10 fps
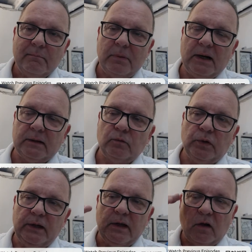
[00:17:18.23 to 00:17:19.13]
But
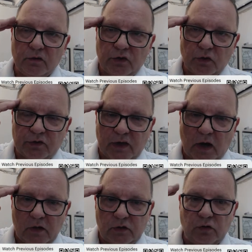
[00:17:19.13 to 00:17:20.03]
we also
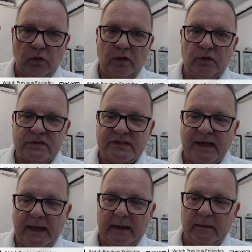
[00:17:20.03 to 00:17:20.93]
start to
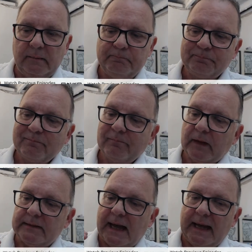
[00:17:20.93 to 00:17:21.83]
understand
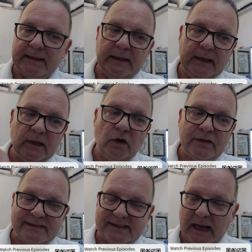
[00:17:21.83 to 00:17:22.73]
that in our
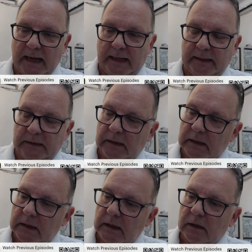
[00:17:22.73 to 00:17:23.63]
design,
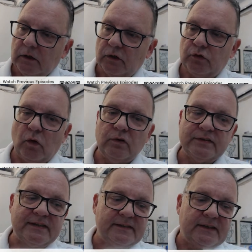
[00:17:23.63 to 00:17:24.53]
control
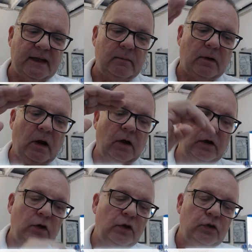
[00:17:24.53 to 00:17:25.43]
systems are
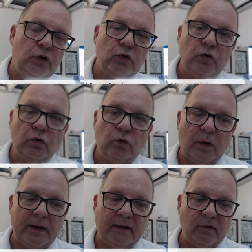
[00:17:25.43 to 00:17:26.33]
going to do
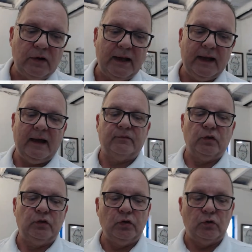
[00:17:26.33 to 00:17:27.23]
whatever they have
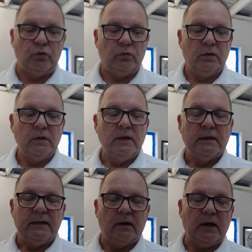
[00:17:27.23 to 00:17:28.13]
to do.
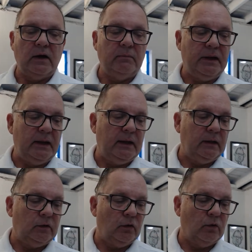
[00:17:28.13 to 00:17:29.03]
They're going to
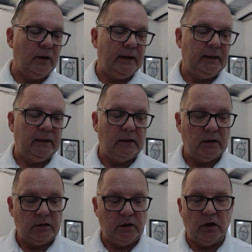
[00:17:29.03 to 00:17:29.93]
be doing,
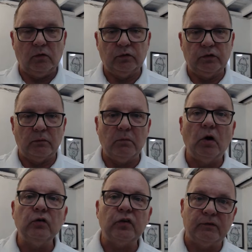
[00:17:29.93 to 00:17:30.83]
the
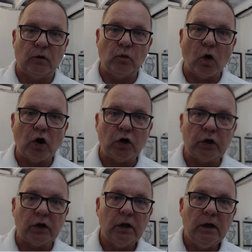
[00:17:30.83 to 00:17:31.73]
most of the
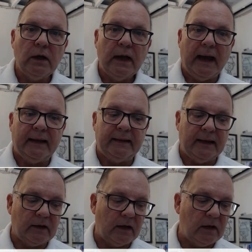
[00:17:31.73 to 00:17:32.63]
work, and
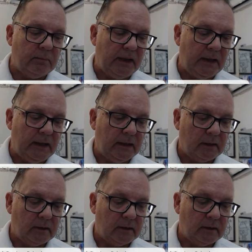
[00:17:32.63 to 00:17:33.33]
they're going to be